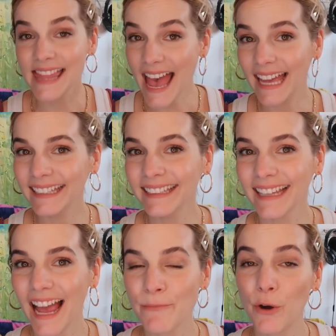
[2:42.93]
And then
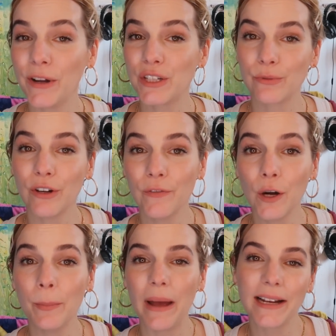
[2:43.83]
I'm going to
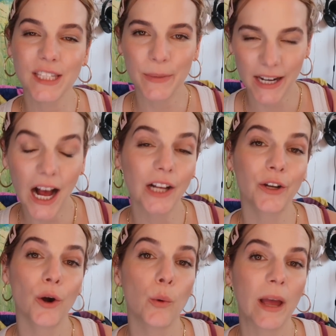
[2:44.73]
revert back to my hot
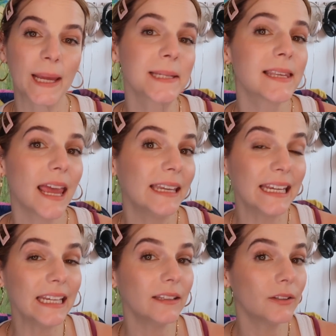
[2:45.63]
girl ways and
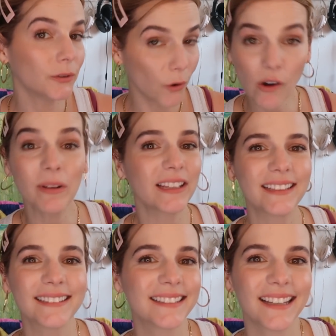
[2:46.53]
eat normally.